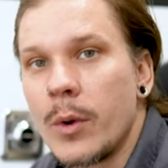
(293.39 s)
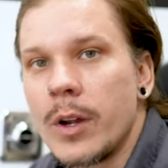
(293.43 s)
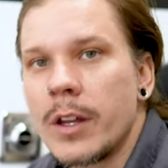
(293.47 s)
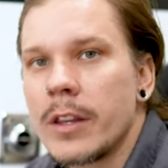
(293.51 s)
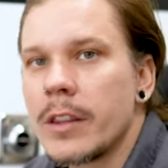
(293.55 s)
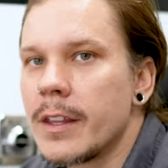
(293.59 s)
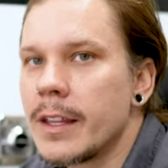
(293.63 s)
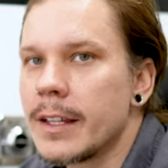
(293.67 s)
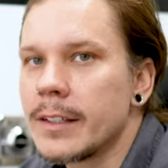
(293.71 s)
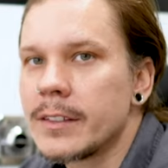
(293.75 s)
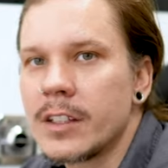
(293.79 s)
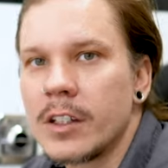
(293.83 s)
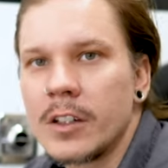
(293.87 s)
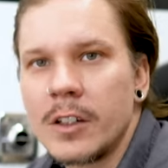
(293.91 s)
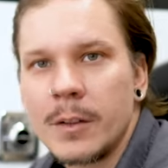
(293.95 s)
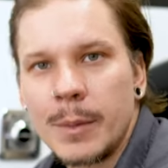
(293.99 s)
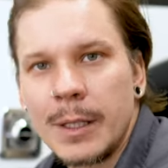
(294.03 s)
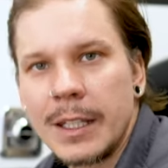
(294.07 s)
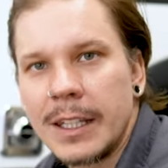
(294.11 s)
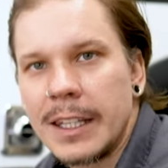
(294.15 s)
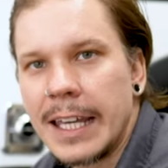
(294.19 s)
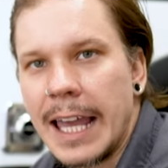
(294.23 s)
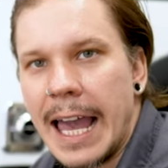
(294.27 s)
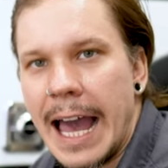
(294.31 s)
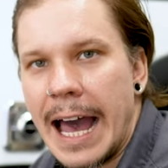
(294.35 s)
whether that's gonna
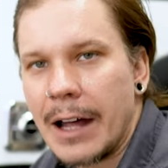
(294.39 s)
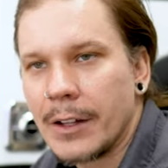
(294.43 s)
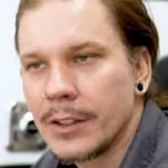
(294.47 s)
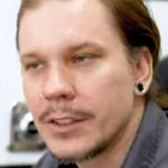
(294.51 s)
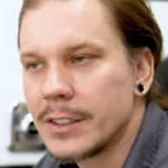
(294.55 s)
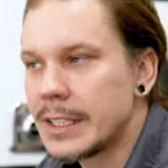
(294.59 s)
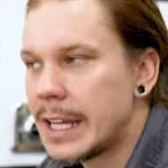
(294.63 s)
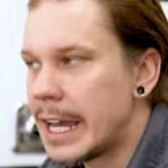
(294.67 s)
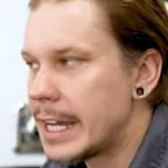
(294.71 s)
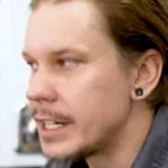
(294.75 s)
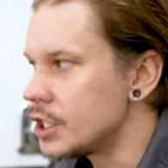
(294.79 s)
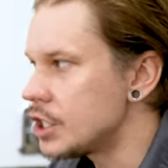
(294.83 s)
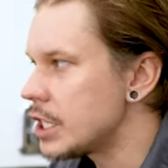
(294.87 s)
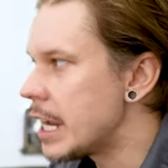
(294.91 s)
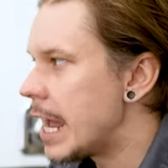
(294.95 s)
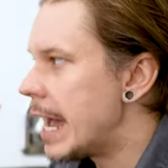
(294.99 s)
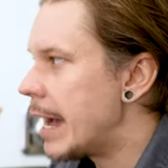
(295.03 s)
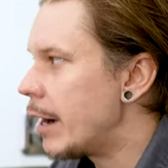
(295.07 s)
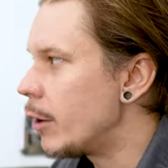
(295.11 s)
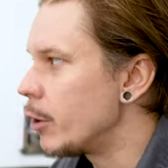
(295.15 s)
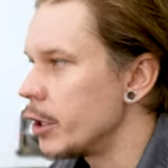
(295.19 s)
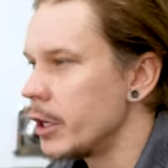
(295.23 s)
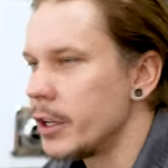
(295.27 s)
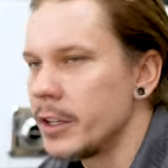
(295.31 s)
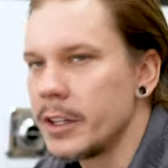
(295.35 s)
be the outside
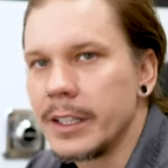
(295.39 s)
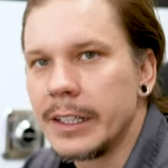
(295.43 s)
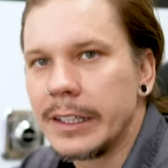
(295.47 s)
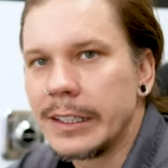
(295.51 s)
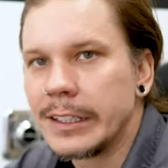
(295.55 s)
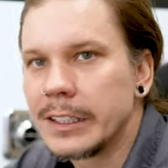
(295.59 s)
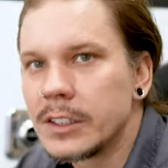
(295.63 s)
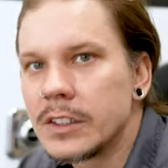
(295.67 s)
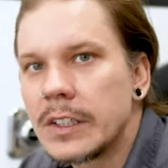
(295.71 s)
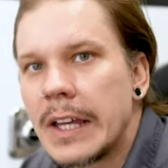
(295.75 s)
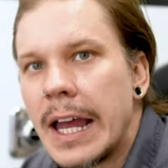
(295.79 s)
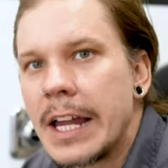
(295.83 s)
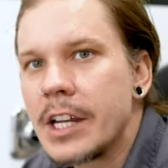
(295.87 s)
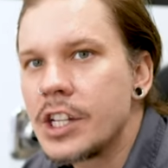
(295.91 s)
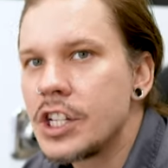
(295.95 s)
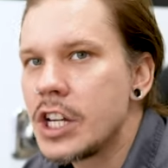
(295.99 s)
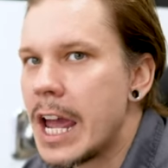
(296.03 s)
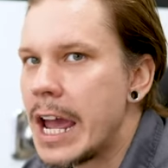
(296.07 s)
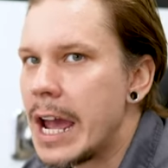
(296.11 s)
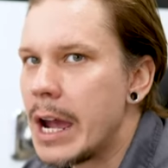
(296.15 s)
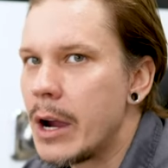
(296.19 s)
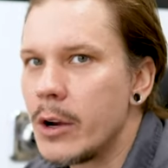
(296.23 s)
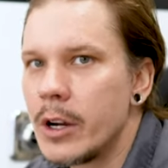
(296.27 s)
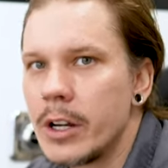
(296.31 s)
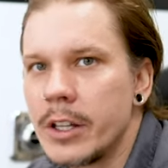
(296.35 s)
shower, the inside
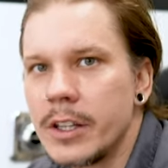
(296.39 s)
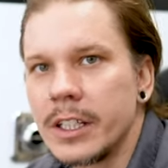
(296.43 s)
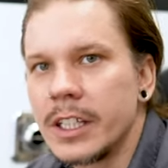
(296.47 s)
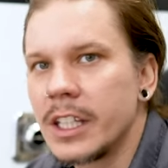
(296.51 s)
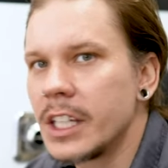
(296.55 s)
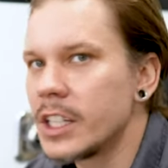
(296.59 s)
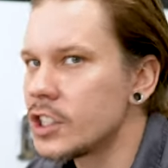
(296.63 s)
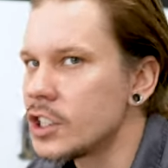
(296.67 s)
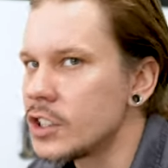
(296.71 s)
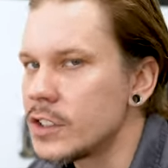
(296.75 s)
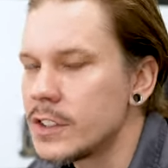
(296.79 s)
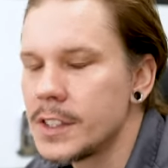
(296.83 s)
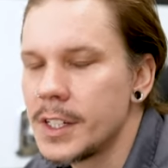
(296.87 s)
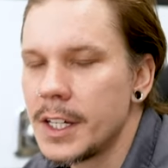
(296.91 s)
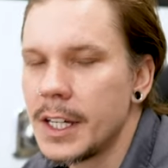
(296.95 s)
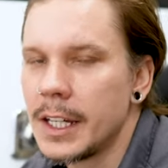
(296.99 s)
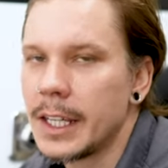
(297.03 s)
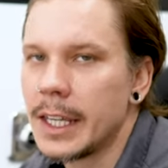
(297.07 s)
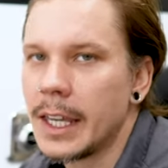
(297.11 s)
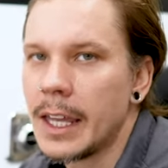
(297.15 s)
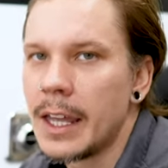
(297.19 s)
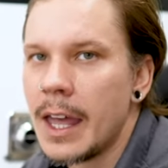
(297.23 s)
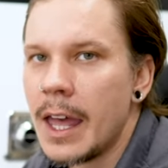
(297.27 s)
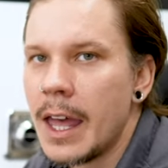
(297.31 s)
shower, the kitchen sink,